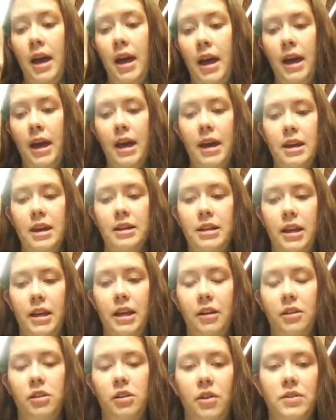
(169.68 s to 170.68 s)
And
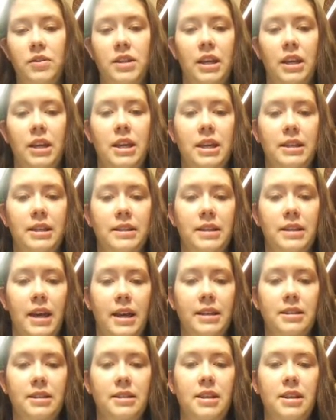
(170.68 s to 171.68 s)
in closing, he
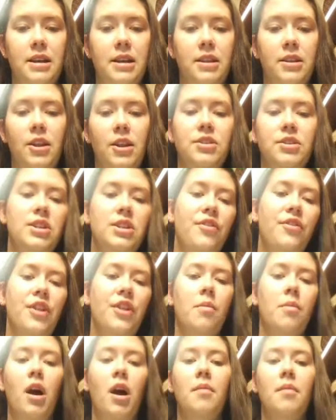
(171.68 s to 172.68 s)
says, there's
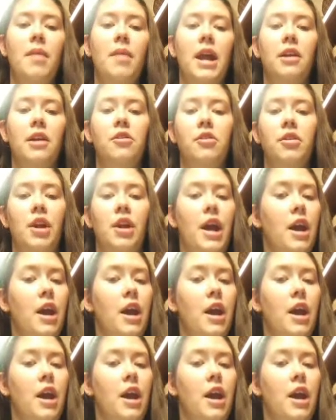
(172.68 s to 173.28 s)
nothing magically